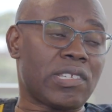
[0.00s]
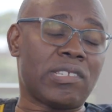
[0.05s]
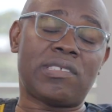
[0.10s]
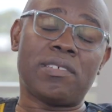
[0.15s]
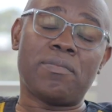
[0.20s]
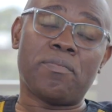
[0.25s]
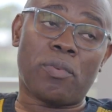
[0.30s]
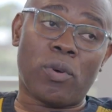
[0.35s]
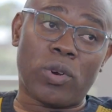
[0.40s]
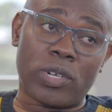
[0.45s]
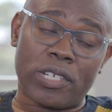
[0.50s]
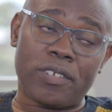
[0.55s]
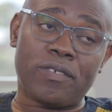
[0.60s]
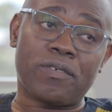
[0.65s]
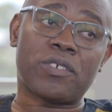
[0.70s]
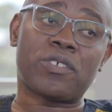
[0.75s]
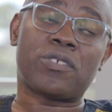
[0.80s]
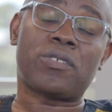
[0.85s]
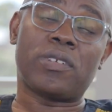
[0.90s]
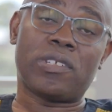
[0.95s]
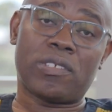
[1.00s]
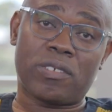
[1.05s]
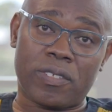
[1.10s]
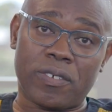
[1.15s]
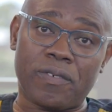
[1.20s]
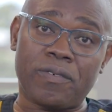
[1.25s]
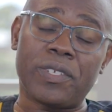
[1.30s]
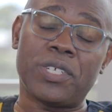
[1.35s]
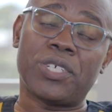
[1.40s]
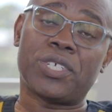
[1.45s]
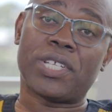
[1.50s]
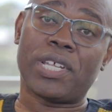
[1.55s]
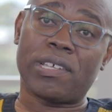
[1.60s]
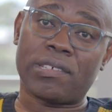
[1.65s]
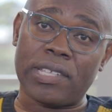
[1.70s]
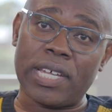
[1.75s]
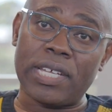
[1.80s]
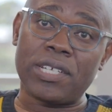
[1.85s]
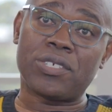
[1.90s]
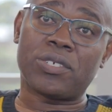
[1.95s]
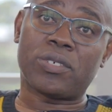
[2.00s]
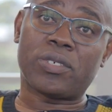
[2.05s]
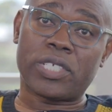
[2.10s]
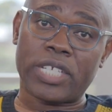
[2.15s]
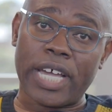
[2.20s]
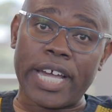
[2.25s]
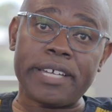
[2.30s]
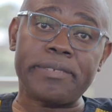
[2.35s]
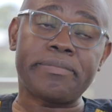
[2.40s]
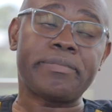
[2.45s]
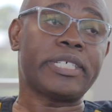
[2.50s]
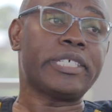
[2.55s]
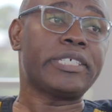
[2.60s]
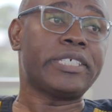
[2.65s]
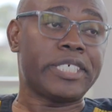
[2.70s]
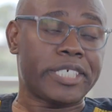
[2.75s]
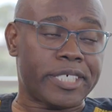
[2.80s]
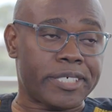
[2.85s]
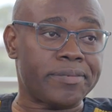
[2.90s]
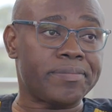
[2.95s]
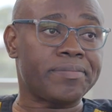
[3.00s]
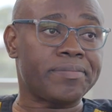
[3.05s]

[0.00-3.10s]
It's important for students to finish their studies on time. Yeah.